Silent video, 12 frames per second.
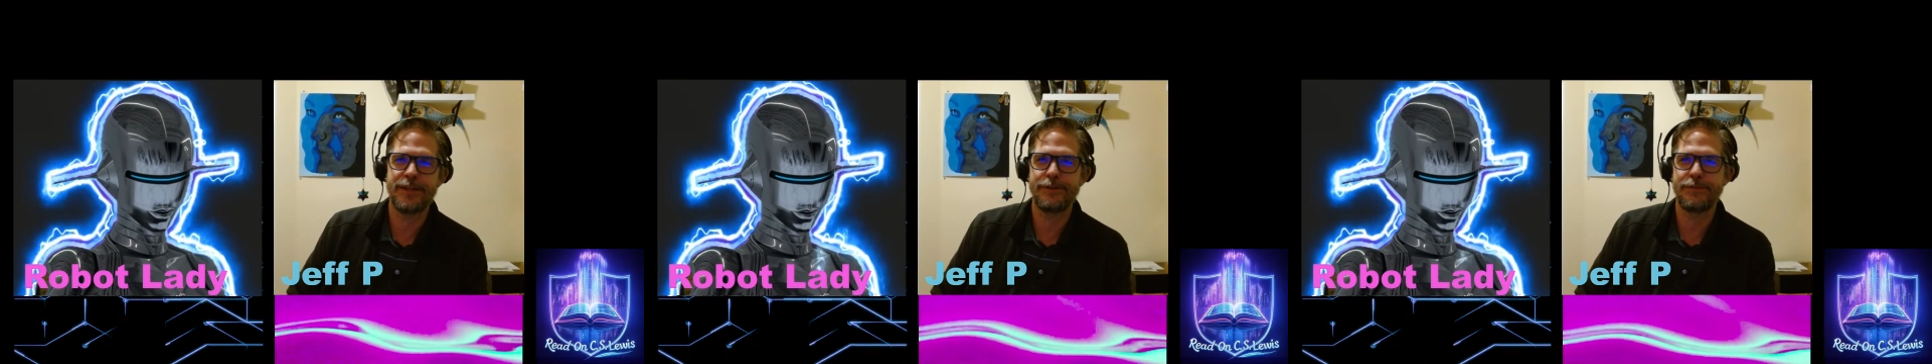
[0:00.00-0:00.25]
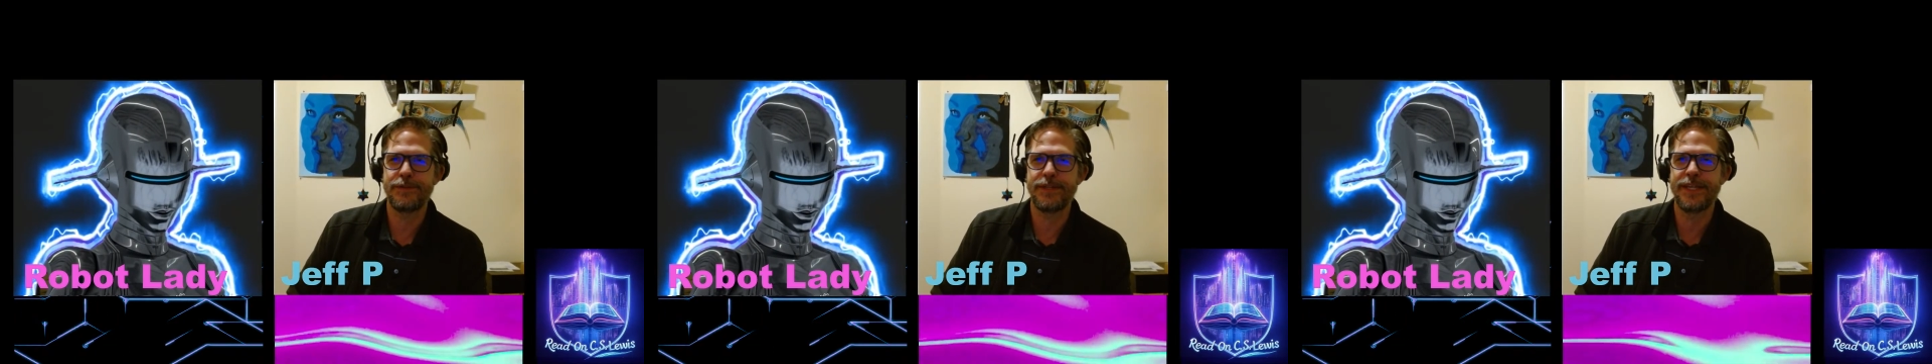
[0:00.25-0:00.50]

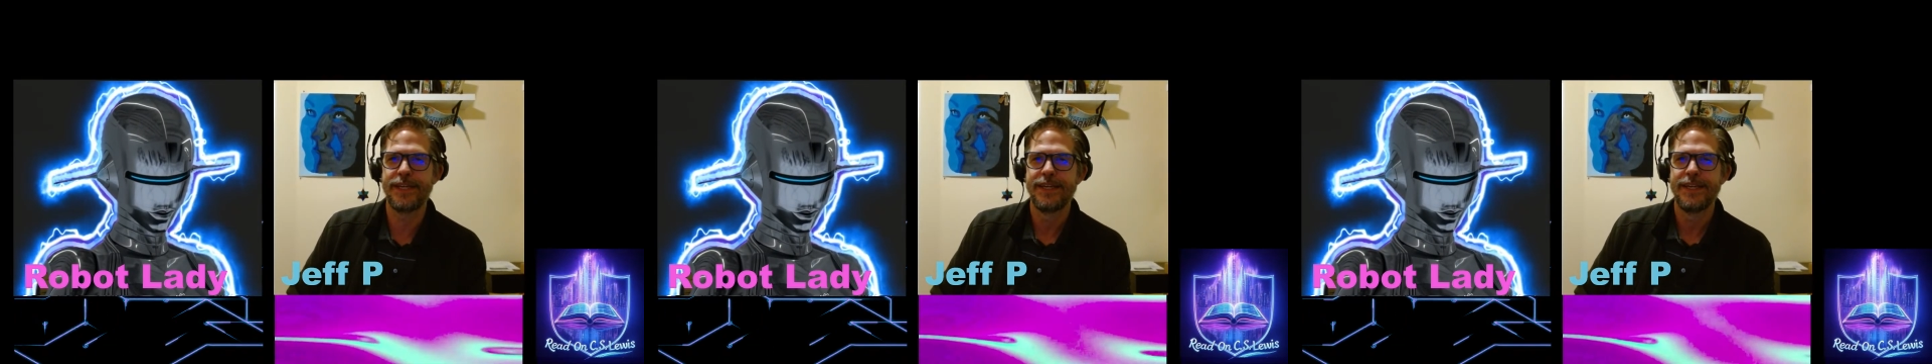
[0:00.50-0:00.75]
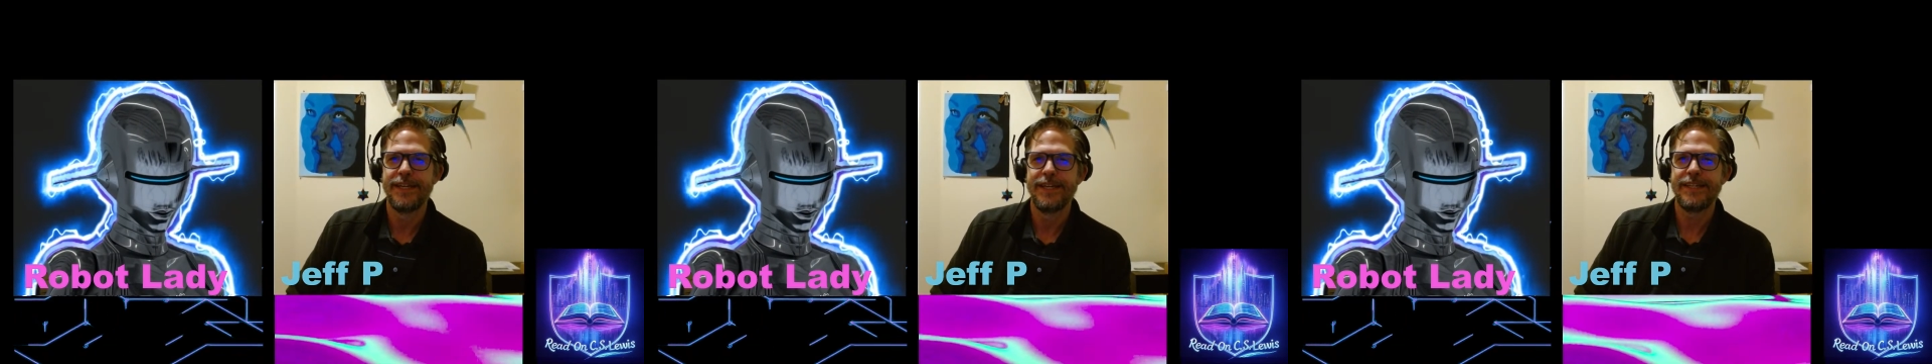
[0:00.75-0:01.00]
Hopefully,
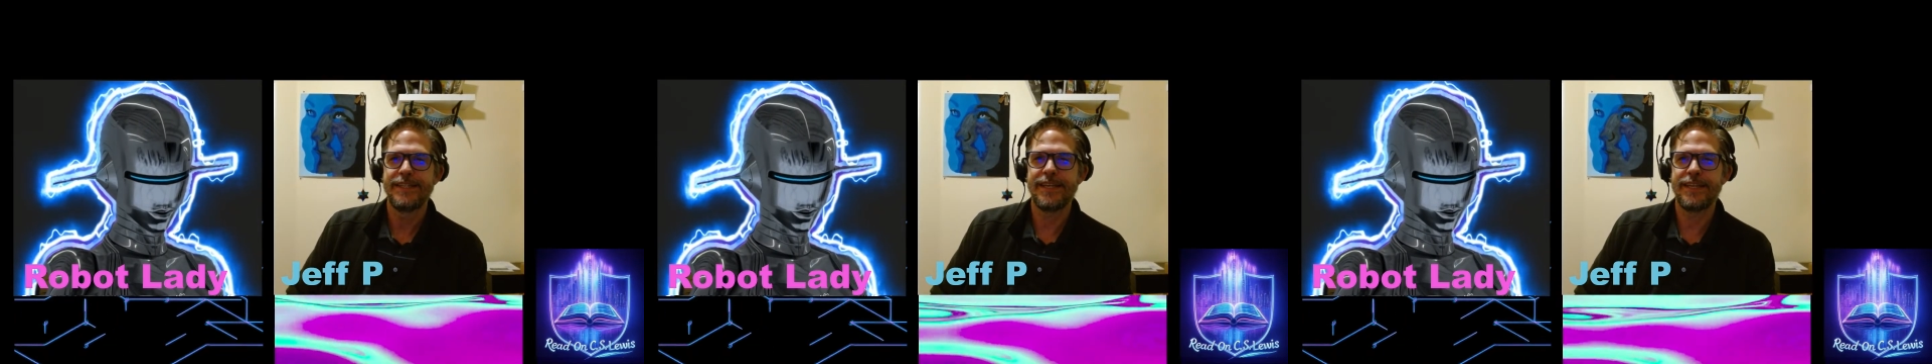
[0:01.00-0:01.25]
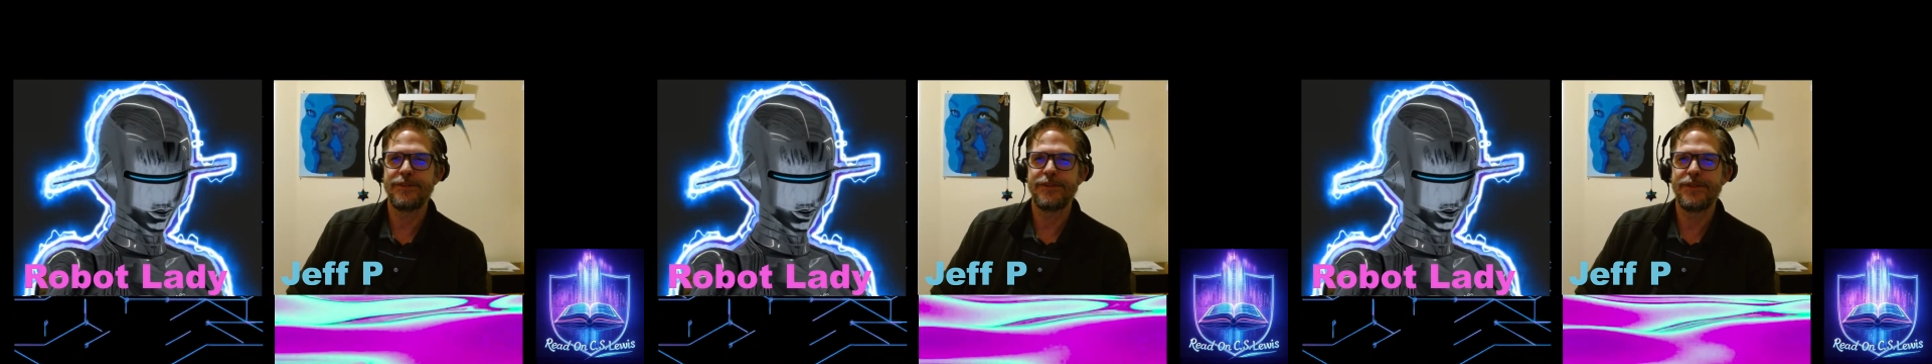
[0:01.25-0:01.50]

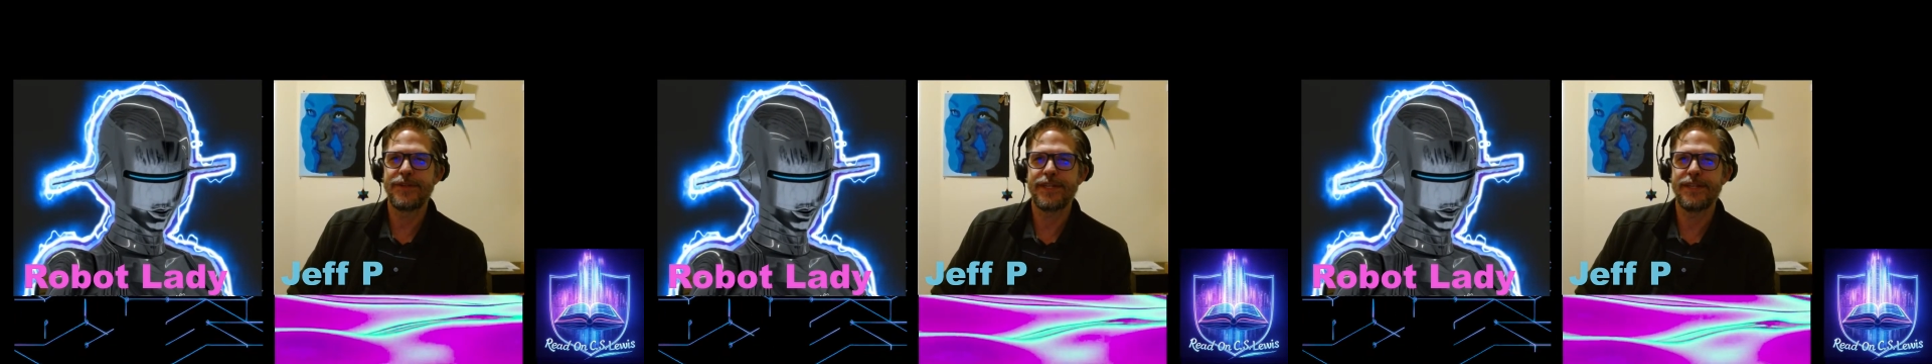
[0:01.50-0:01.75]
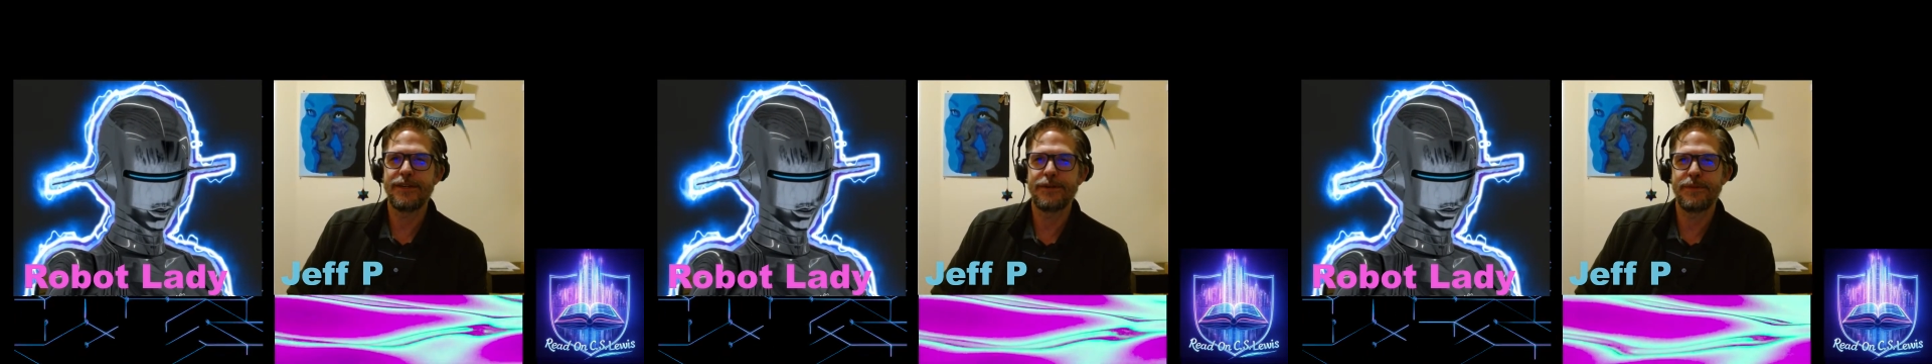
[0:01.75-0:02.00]
Daniel, you
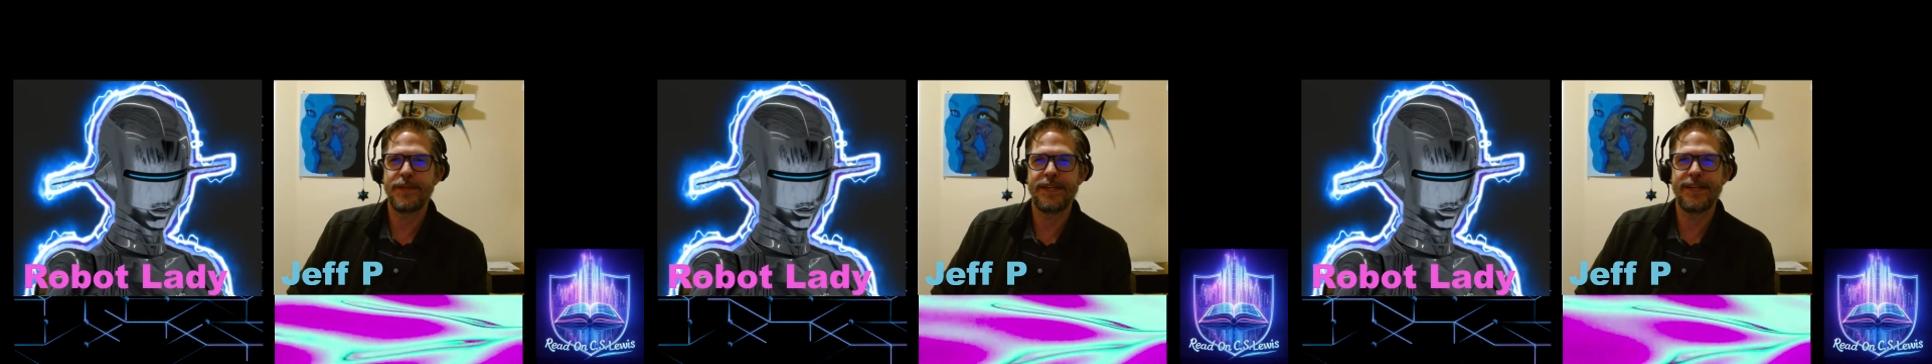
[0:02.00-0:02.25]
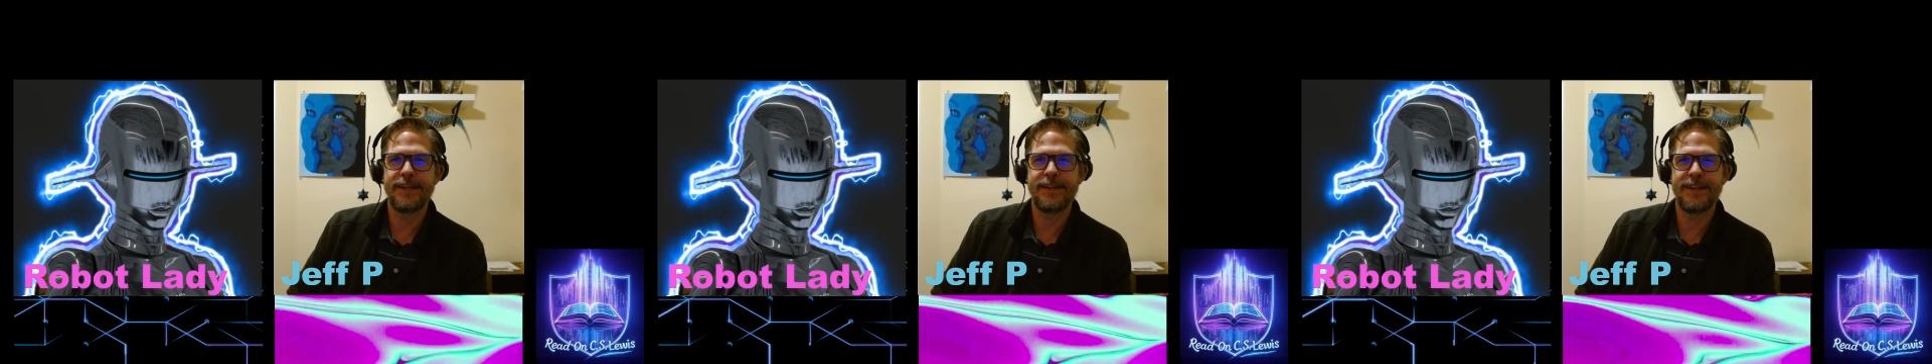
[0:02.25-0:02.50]
can hear
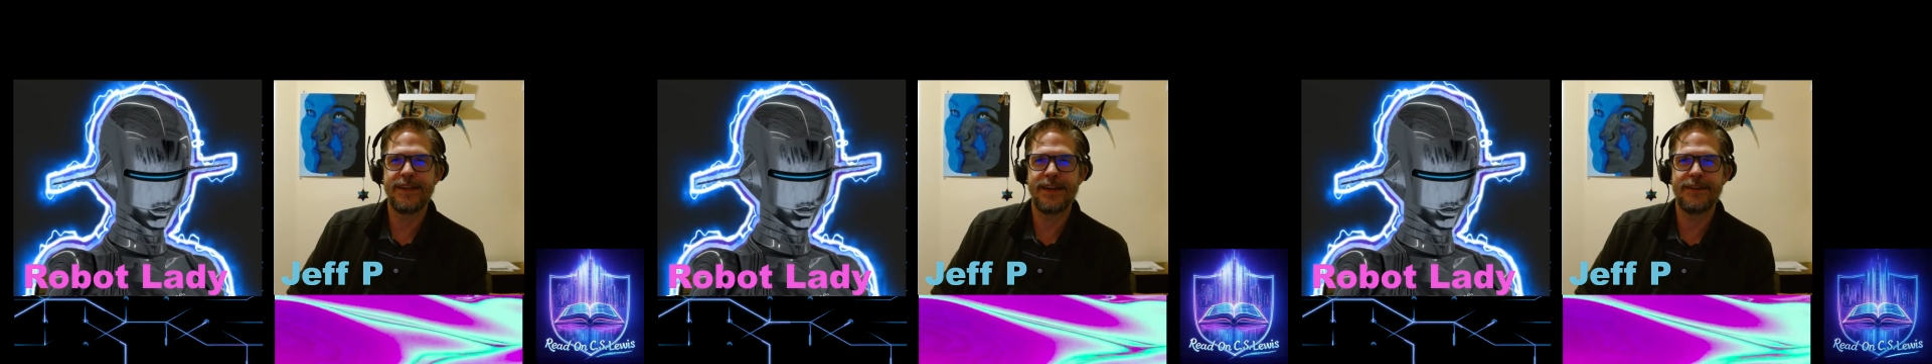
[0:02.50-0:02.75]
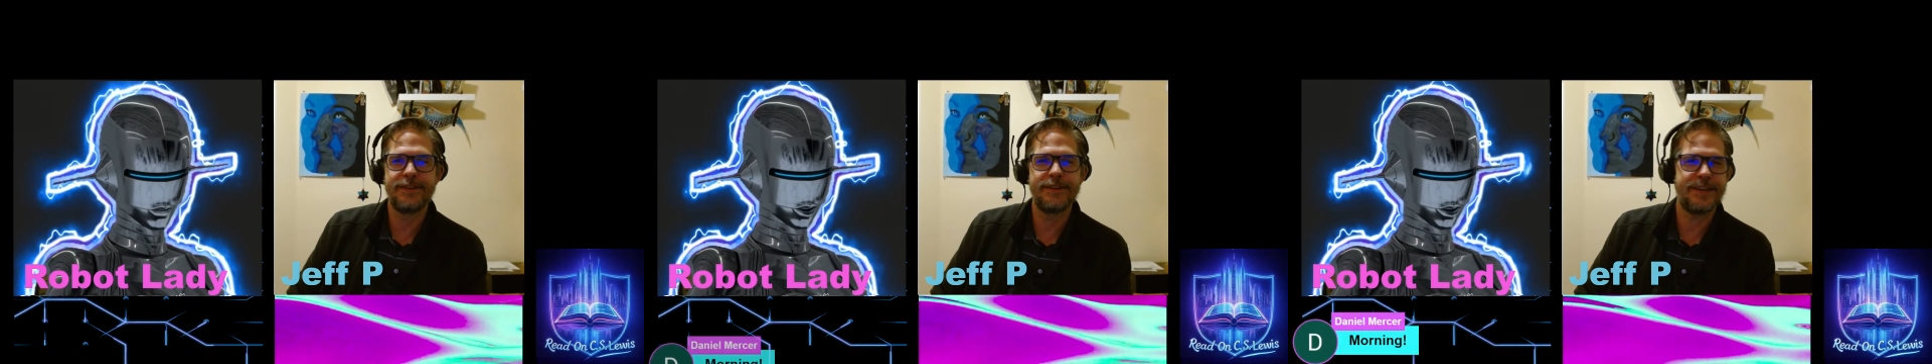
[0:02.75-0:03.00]
me
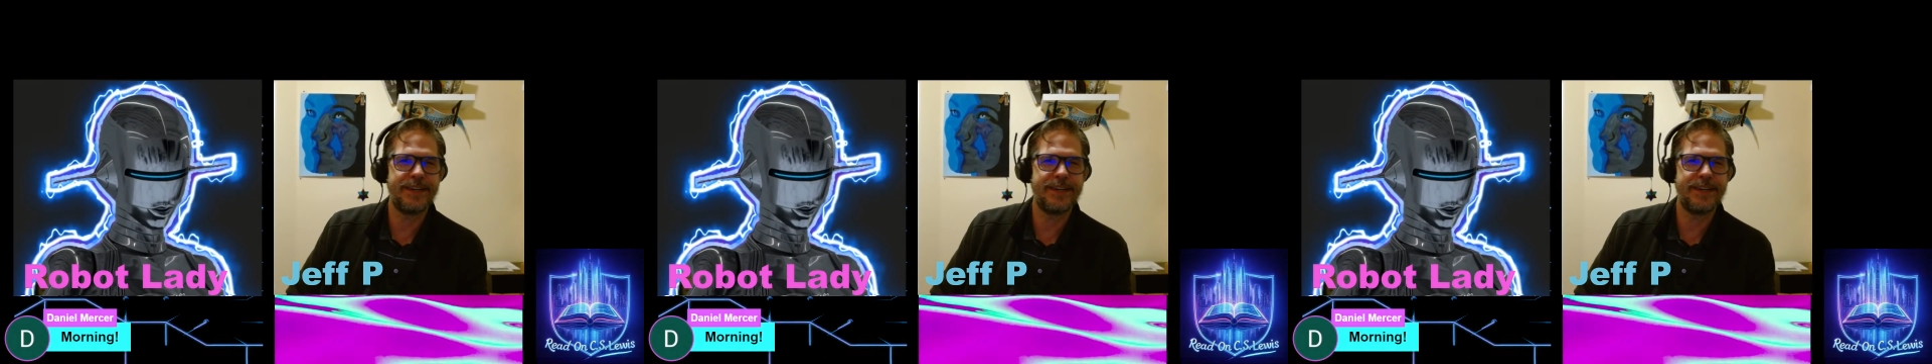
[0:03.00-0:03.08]
now.